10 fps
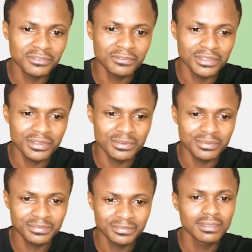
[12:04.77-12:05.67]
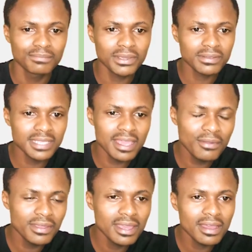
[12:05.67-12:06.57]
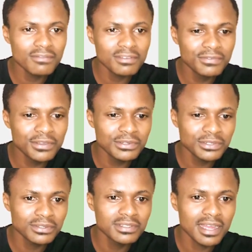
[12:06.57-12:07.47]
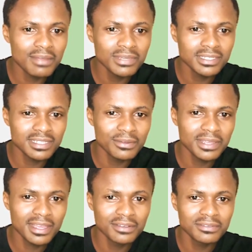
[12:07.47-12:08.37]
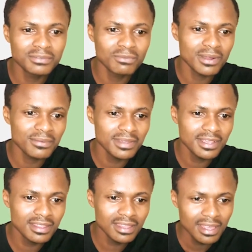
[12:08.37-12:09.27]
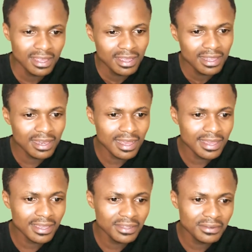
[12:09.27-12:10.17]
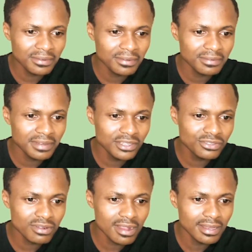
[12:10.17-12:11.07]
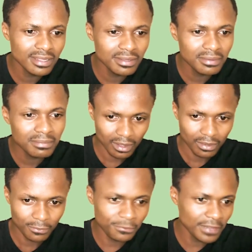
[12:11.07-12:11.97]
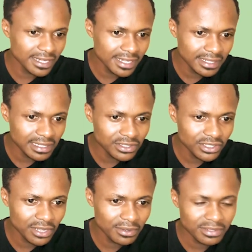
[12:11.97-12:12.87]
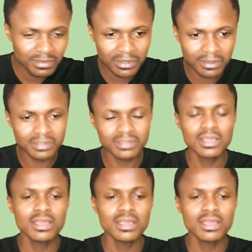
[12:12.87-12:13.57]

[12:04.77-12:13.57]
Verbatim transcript: for you. Because here we have a few shortcomings that we cannot work with, like, you know, naturally fading these shadows because